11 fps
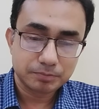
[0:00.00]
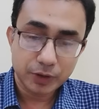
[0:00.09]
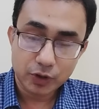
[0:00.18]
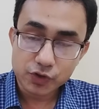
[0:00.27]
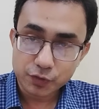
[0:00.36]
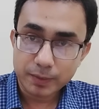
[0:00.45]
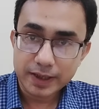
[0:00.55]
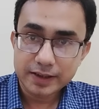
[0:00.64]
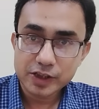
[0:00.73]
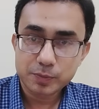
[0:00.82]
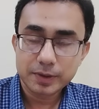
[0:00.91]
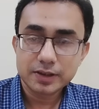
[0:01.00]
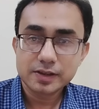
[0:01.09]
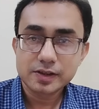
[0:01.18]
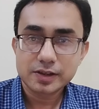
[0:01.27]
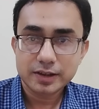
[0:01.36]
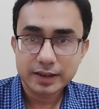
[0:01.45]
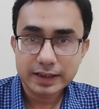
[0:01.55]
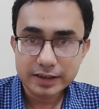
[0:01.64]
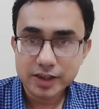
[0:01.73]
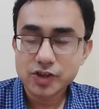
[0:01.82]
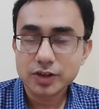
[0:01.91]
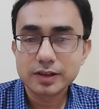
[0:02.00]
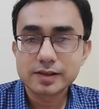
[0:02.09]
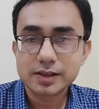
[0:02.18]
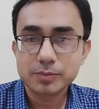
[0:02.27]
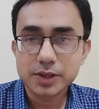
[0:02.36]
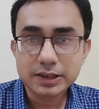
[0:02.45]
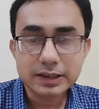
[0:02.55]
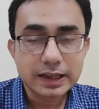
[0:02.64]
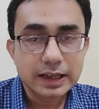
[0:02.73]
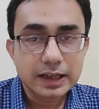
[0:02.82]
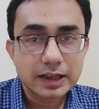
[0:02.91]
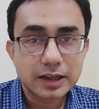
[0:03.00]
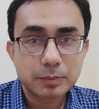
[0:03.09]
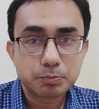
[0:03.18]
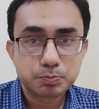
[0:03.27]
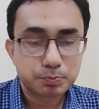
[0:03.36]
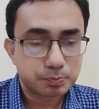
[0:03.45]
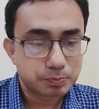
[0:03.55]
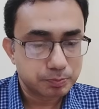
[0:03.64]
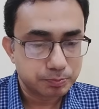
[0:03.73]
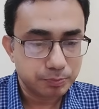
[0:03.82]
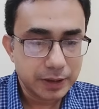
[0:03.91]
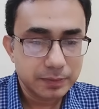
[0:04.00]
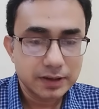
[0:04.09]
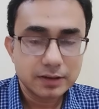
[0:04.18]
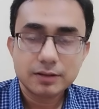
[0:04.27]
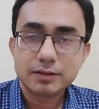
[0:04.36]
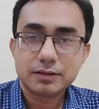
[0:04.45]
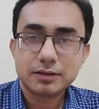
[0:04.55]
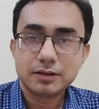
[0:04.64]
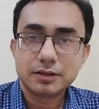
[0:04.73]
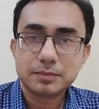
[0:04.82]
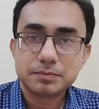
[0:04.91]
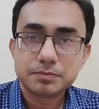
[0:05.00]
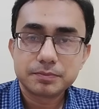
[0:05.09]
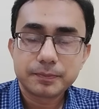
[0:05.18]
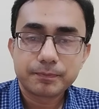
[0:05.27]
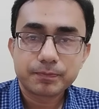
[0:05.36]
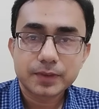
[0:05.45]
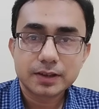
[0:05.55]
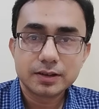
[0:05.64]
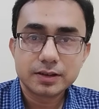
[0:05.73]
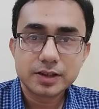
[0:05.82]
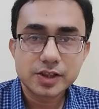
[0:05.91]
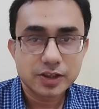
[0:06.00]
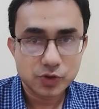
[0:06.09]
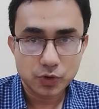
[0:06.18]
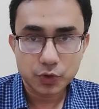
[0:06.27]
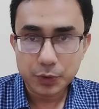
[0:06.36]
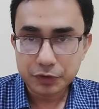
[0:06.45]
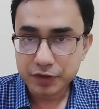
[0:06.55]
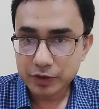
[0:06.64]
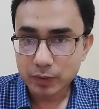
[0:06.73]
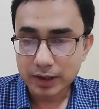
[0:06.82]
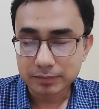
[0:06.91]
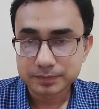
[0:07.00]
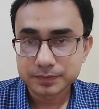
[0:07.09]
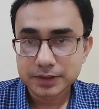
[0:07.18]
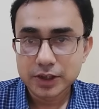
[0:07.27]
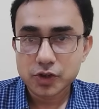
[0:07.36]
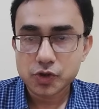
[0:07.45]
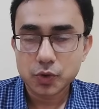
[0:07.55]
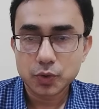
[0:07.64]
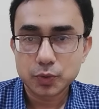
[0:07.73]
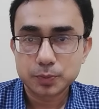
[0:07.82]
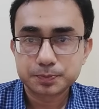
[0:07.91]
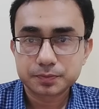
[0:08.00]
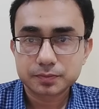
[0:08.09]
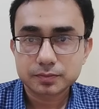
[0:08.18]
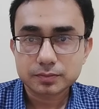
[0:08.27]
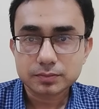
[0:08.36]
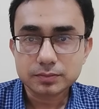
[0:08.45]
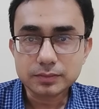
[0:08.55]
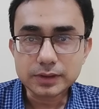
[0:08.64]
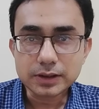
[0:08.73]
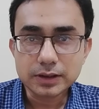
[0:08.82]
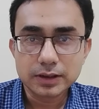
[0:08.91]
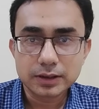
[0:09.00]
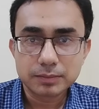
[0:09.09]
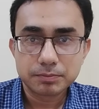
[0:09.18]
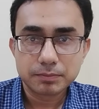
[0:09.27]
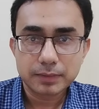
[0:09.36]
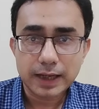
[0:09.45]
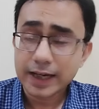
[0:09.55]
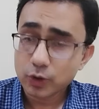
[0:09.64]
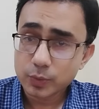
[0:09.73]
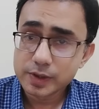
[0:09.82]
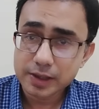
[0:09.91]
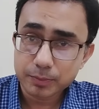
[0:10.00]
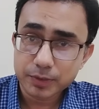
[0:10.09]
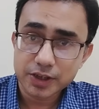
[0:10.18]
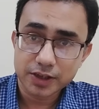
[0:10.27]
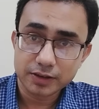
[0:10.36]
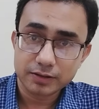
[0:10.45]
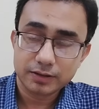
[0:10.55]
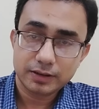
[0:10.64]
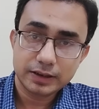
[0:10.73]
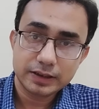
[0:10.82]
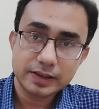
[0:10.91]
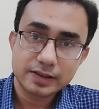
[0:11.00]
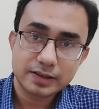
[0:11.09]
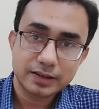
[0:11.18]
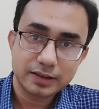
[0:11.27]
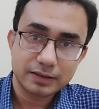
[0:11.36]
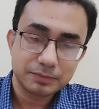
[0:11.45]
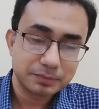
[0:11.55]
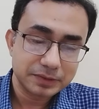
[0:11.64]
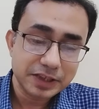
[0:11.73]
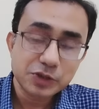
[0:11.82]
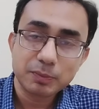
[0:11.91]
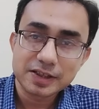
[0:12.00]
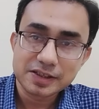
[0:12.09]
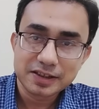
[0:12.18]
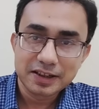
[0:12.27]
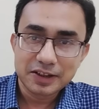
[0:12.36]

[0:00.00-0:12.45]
because of my inexperience in teaching this subject, maybe the teaching is not going very well. So I always appreciate, at least this much